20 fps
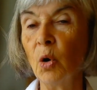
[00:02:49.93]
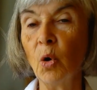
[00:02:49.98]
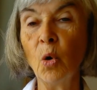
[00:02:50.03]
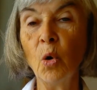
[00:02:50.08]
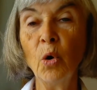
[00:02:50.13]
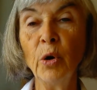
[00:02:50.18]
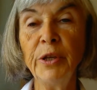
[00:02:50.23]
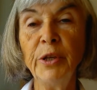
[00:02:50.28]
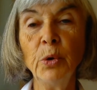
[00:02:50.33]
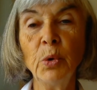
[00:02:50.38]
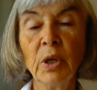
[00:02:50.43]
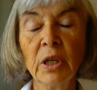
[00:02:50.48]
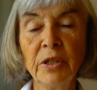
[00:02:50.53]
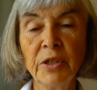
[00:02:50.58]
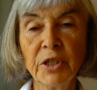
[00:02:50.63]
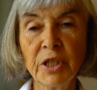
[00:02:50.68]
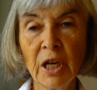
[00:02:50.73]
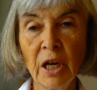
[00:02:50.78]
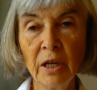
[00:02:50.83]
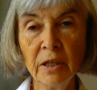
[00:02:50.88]
or you can
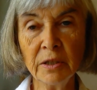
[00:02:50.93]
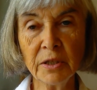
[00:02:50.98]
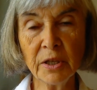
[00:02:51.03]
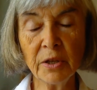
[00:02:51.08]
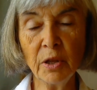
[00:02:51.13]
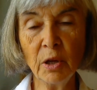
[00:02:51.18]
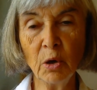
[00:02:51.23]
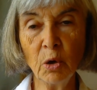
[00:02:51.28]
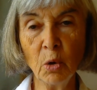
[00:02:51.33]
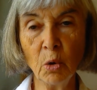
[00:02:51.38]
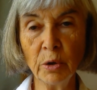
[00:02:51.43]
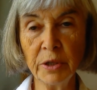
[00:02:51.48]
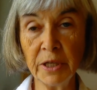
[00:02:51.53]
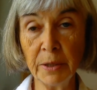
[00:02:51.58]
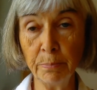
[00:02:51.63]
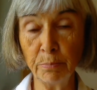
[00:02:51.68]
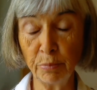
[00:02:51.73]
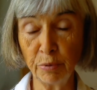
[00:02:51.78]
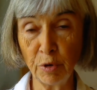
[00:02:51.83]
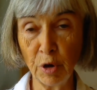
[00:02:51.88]
turn to the Lord
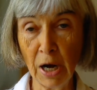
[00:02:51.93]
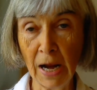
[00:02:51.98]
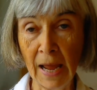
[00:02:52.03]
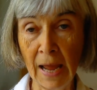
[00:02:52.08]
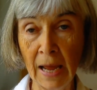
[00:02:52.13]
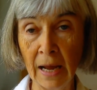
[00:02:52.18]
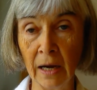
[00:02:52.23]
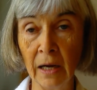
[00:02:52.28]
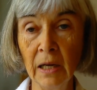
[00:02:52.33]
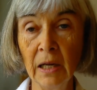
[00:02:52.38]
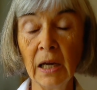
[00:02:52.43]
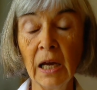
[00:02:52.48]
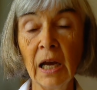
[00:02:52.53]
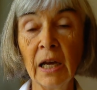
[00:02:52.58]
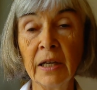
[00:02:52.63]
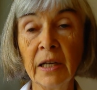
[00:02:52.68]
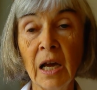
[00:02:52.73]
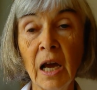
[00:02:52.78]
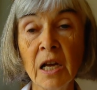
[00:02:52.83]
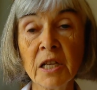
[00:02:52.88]
in prayer
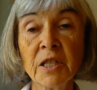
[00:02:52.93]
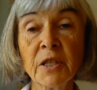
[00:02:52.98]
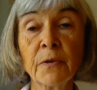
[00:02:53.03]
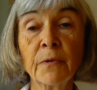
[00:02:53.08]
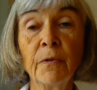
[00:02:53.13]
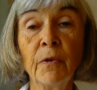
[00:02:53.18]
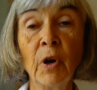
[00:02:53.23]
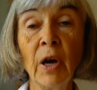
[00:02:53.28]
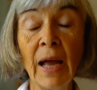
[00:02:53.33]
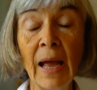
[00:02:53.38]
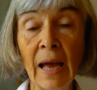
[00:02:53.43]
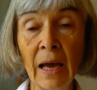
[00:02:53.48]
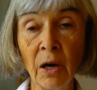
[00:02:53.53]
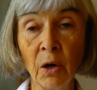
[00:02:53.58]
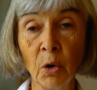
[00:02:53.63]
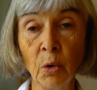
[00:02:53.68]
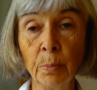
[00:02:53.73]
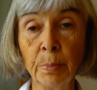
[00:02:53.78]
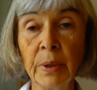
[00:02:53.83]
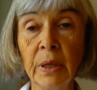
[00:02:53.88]
and ask for
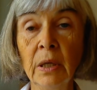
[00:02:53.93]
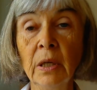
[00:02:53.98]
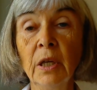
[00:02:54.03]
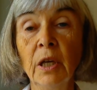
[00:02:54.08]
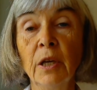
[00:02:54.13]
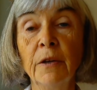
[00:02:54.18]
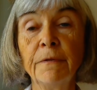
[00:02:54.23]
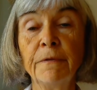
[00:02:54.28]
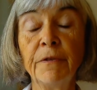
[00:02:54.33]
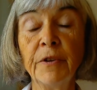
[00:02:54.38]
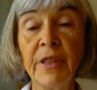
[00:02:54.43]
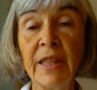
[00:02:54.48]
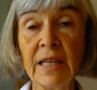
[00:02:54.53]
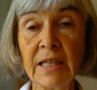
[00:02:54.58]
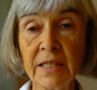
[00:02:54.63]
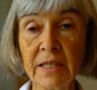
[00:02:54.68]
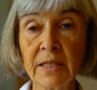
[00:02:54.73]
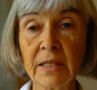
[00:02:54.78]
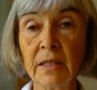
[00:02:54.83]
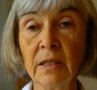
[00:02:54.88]
help for
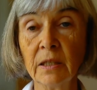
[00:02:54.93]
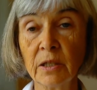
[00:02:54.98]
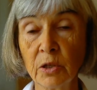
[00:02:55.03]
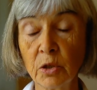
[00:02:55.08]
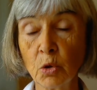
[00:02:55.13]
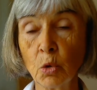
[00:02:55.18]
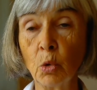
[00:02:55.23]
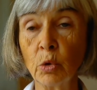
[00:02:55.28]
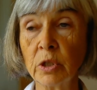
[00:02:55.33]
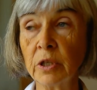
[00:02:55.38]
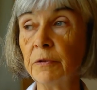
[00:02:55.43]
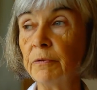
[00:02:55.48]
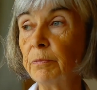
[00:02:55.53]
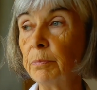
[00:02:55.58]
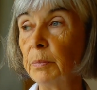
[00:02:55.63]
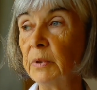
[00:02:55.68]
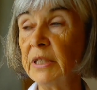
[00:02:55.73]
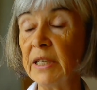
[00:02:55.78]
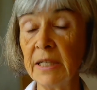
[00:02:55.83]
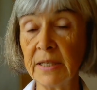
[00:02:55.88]
this sort of
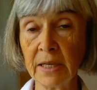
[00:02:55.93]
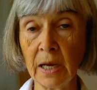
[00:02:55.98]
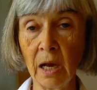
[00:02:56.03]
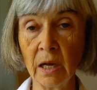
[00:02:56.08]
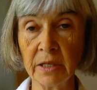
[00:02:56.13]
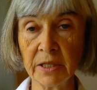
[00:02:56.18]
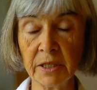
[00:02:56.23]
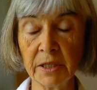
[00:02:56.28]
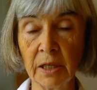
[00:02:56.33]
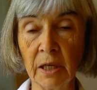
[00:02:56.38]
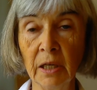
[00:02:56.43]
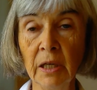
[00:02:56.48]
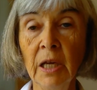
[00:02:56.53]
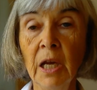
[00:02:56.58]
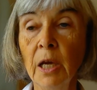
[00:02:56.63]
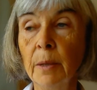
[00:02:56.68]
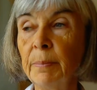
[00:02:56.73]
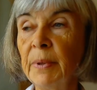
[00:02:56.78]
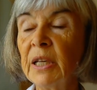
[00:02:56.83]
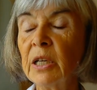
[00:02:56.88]
disaster,
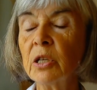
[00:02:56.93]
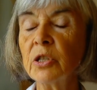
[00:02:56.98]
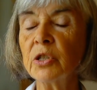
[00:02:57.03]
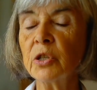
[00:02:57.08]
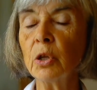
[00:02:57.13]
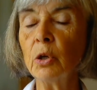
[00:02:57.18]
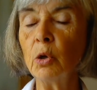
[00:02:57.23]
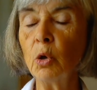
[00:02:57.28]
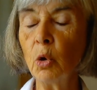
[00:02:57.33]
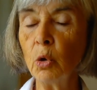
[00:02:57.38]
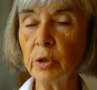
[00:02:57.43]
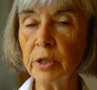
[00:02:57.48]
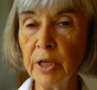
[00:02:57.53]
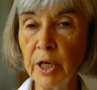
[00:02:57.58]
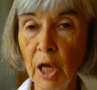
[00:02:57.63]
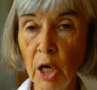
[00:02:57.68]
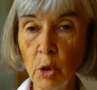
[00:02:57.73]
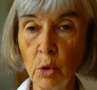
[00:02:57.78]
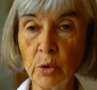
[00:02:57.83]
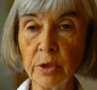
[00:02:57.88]
because the Lord
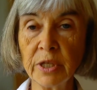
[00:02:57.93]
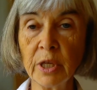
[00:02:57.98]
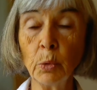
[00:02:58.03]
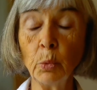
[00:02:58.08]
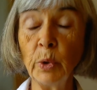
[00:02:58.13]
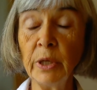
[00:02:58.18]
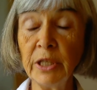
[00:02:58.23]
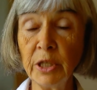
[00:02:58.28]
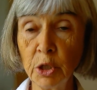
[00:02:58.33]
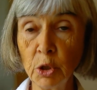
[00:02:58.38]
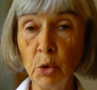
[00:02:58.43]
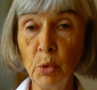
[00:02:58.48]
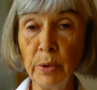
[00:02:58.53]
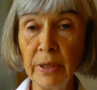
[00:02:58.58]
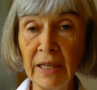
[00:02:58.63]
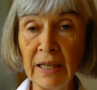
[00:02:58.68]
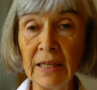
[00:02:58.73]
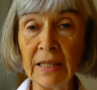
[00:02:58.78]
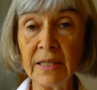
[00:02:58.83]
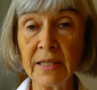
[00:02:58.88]
knows that we do
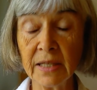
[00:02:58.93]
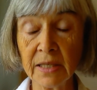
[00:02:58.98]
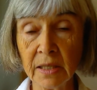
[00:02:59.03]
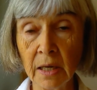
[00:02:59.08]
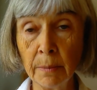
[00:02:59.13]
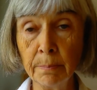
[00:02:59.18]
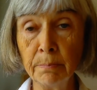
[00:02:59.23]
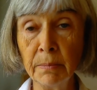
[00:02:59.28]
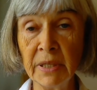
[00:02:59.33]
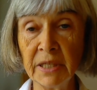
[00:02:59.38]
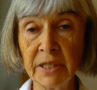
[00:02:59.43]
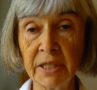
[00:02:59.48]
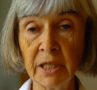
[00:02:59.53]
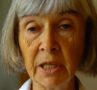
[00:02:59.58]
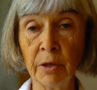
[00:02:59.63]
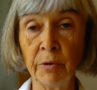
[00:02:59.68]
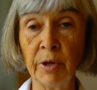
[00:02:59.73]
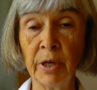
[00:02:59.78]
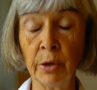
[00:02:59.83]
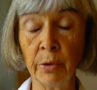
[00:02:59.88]
need some
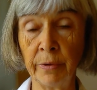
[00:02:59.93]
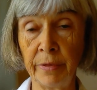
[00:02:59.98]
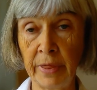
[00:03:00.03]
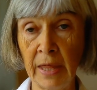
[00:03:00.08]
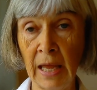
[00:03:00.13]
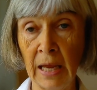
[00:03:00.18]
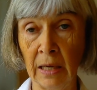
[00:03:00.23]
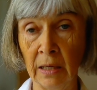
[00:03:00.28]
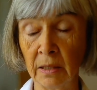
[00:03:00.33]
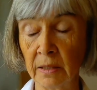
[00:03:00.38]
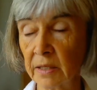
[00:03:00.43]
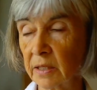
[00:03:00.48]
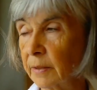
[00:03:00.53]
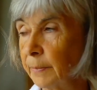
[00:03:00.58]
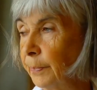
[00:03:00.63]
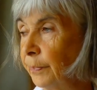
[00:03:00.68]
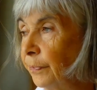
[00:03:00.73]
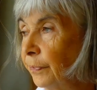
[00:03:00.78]
material things.